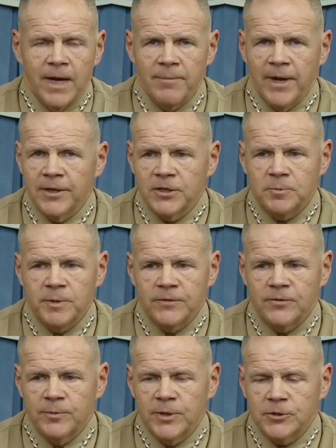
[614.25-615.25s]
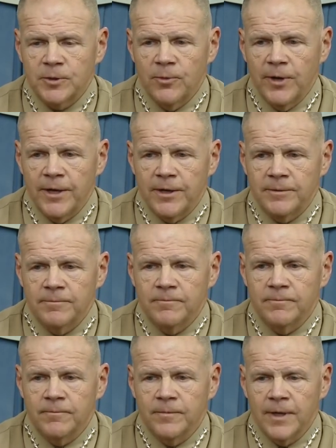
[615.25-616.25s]
not going to speak for Mr. Brennan.
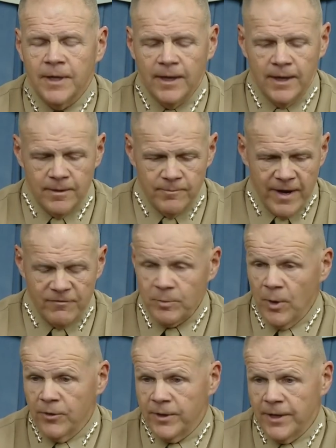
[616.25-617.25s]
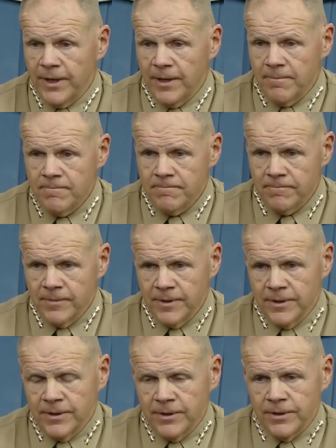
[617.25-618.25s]
I've spoken to him.
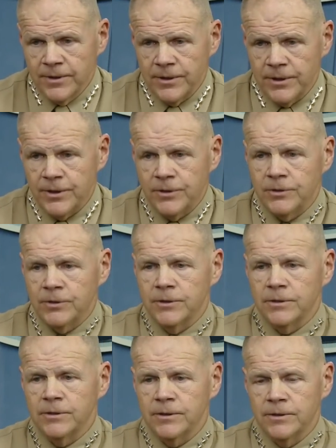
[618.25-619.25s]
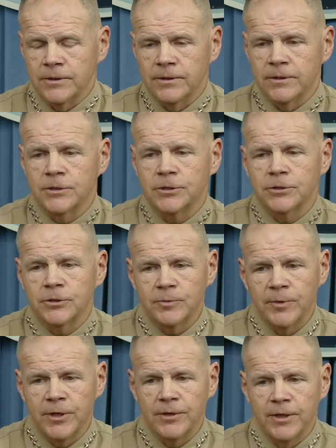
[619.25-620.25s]
He assures
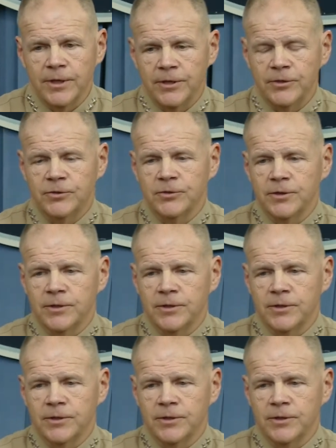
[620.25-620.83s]
me that he's